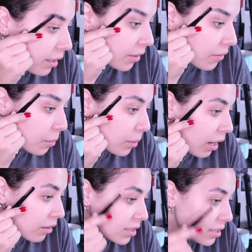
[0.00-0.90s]
down of the
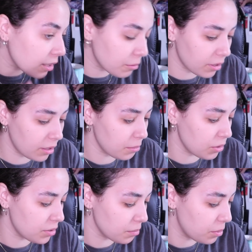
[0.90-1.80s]
brows is like one of the
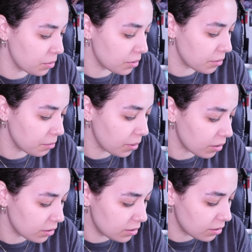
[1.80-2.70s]
most important
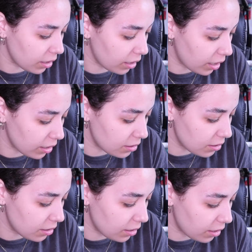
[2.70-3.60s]
parts. Like I
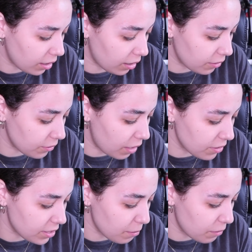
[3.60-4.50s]

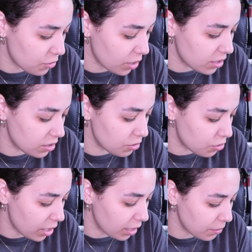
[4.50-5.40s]
every time I've tried to do
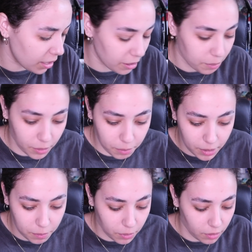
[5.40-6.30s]
drag makeup on
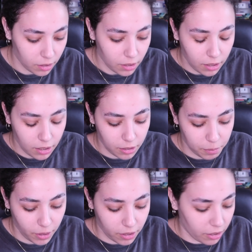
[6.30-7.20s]
people, the
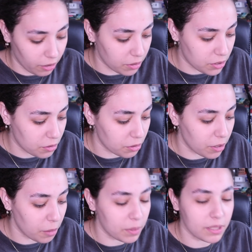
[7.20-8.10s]
part I always screw
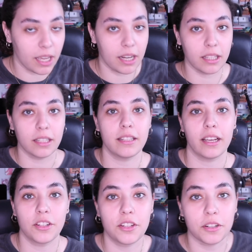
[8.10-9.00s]
up is getting the
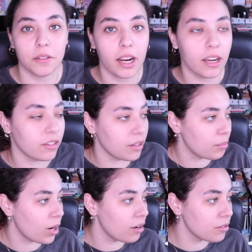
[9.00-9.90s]
texture right on the
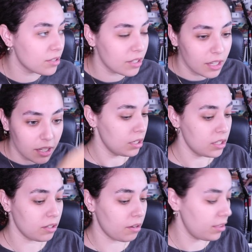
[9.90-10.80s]
brows.
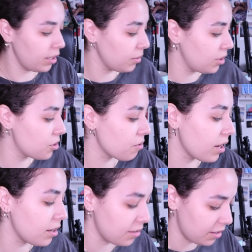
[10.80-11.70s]
So I think I'm gonna try
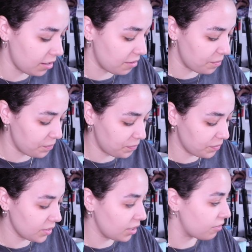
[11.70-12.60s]
and
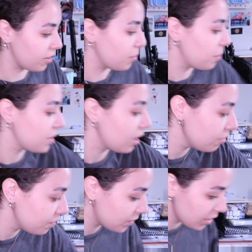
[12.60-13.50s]
cover them up now.